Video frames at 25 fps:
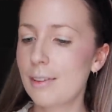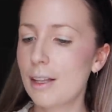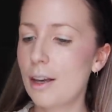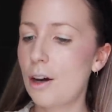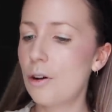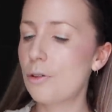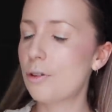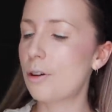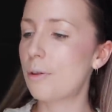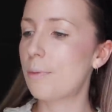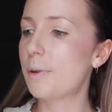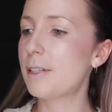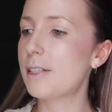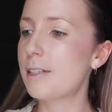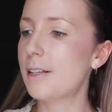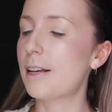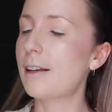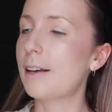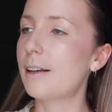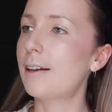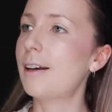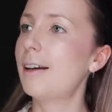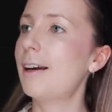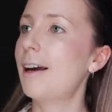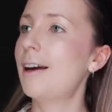Hold on one
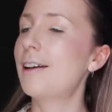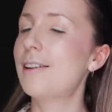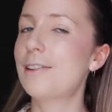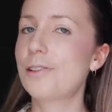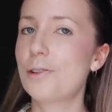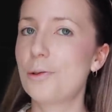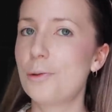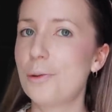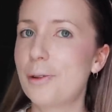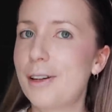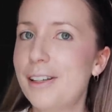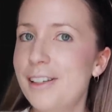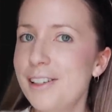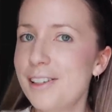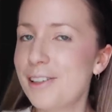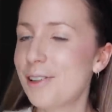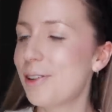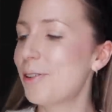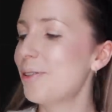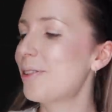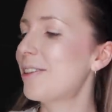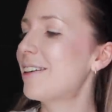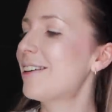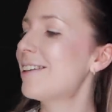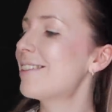second, I can't talk and
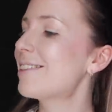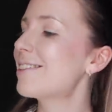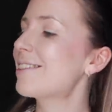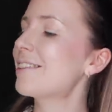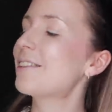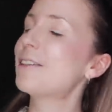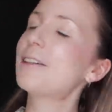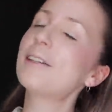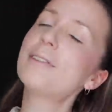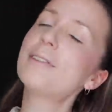do this.